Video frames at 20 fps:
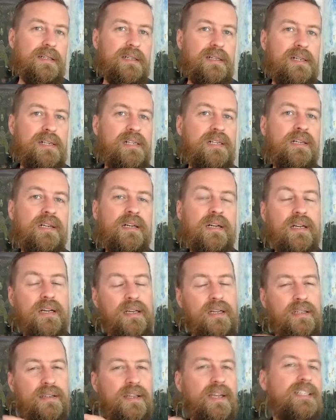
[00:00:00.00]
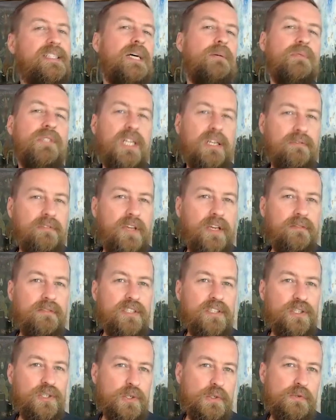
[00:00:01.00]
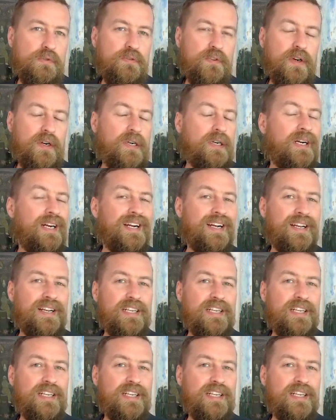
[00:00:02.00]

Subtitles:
the examples I've given so far